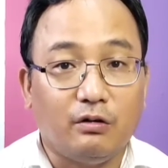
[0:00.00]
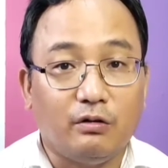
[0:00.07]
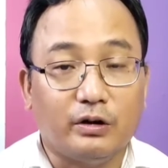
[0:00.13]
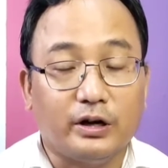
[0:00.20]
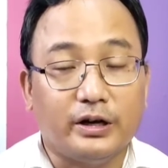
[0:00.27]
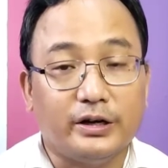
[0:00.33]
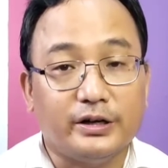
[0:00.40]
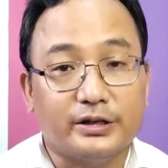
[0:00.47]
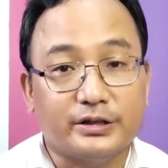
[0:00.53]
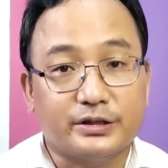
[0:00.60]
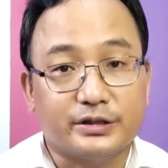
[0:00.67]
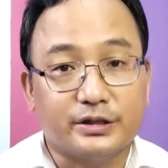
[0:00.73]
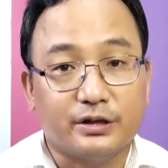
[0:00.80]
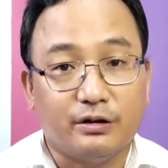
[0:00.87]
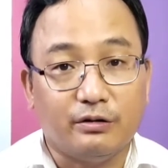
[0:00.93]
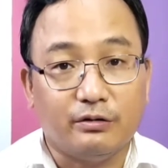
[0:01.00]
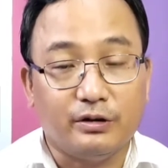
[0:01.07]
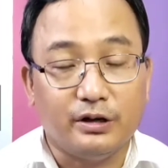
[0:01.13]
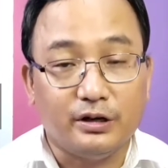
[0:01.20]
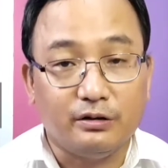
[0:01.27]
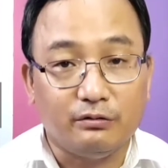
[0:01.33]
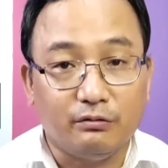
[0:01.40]
occurs
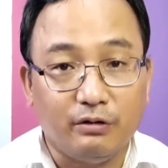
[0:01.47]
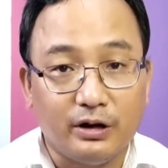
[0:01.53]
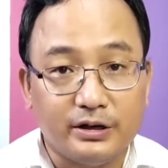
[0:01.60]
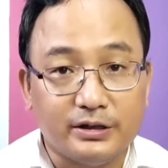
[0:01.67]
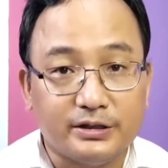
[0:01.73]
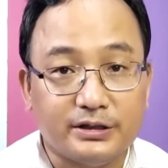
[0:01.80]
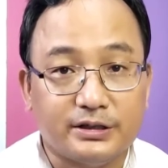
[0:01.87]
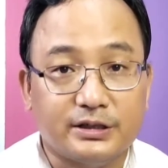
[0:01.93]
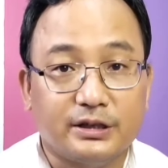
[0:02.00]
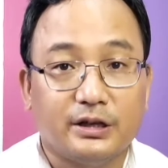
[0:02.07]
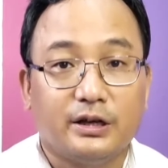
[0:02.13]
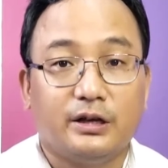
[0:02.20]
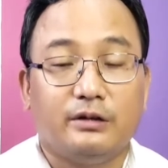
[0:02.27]
only once